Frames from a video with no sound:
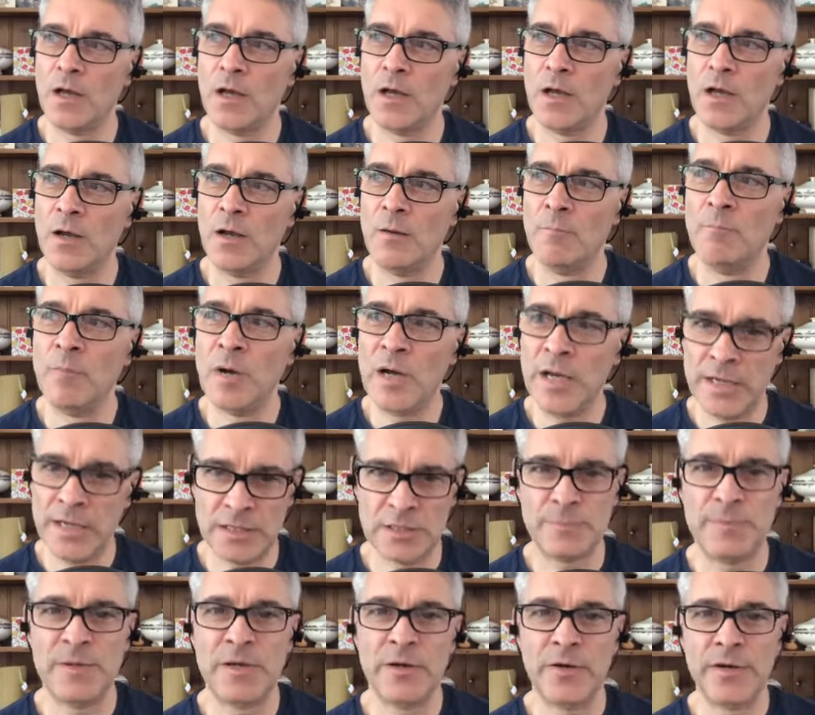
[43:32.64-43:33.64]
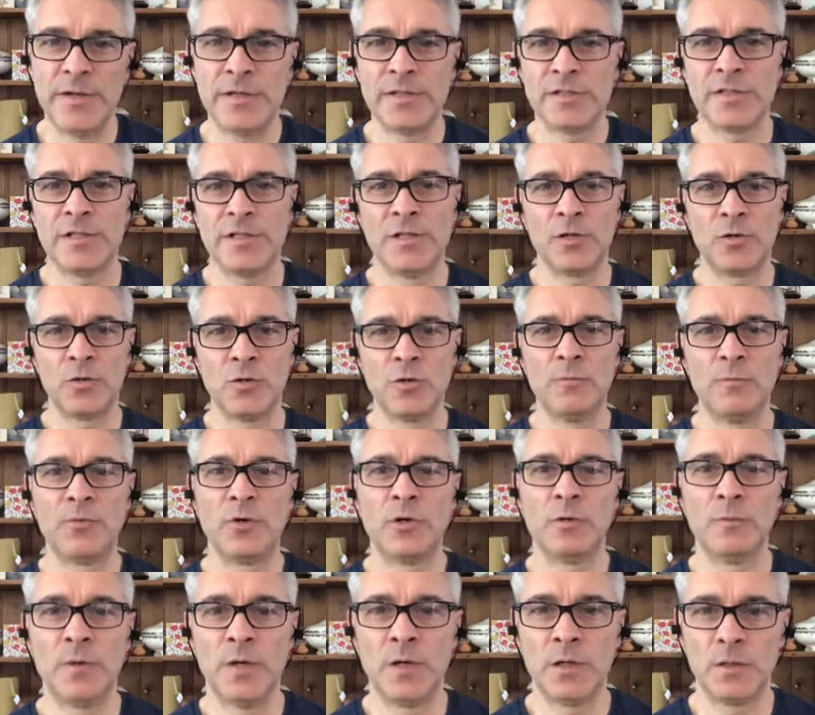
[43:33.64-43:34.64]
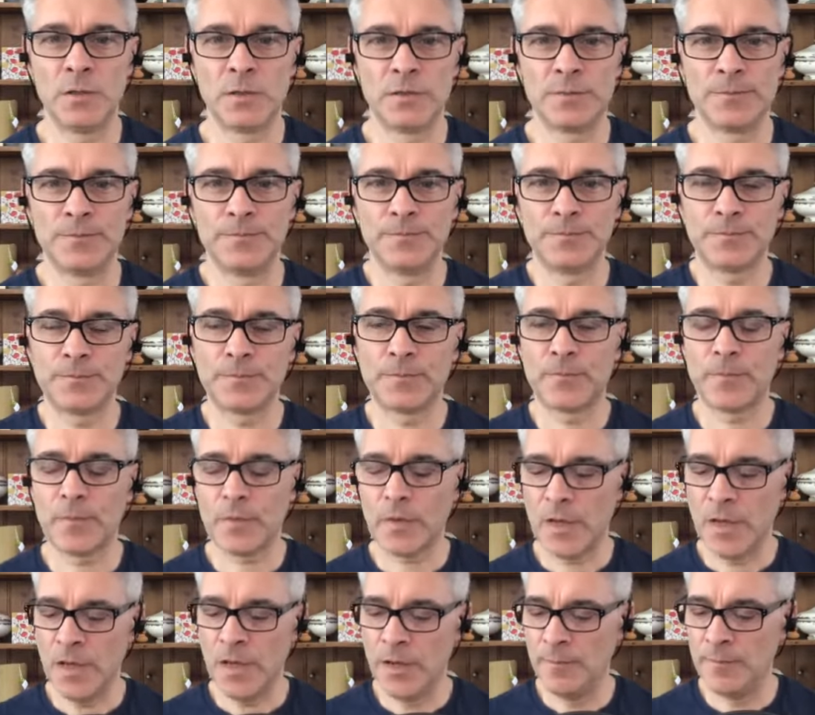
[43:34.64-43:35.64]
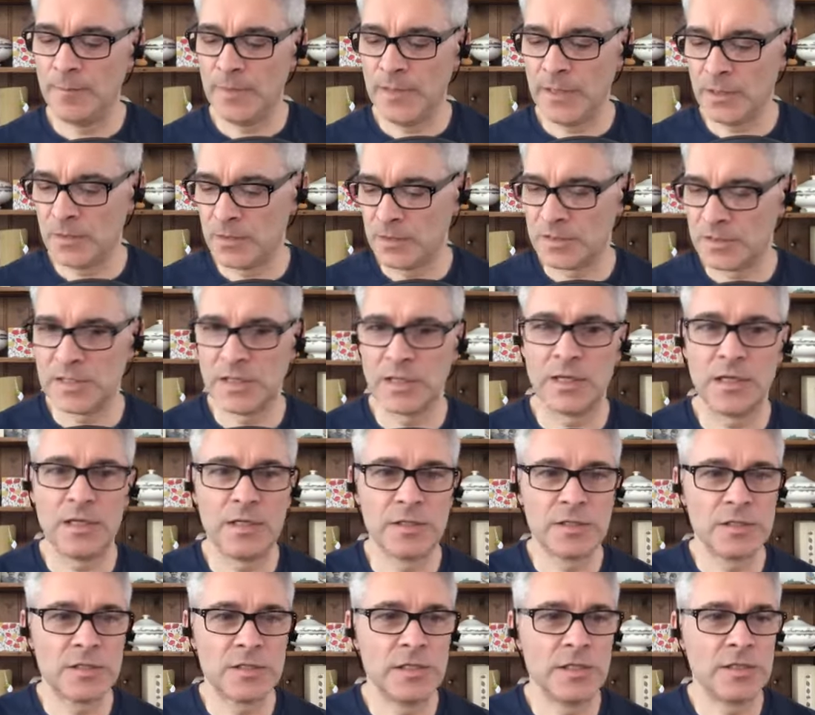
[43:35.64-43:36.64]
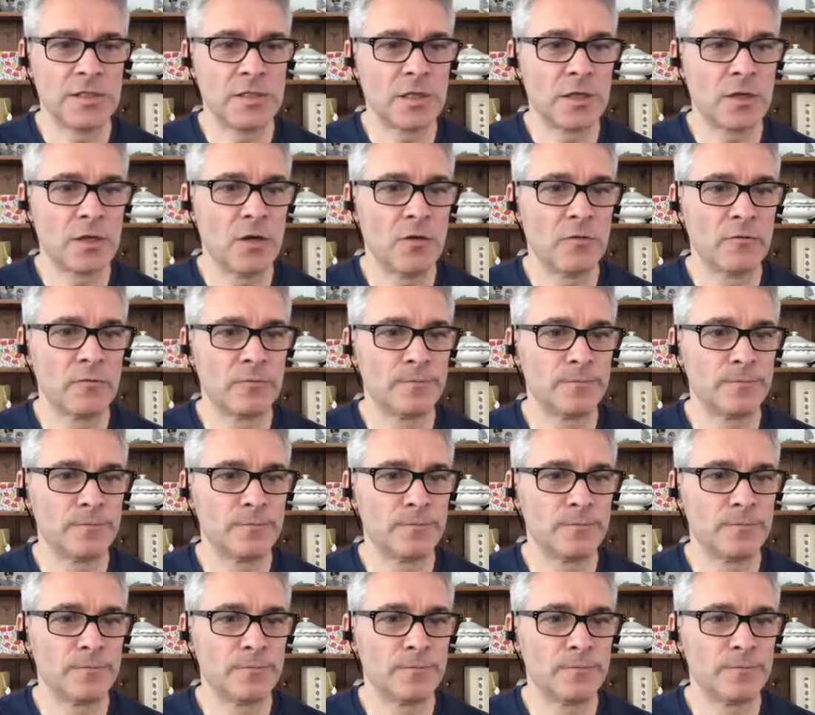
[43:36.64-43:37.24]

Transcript: my experience in the corporate world um, hang on a second, I just need to cough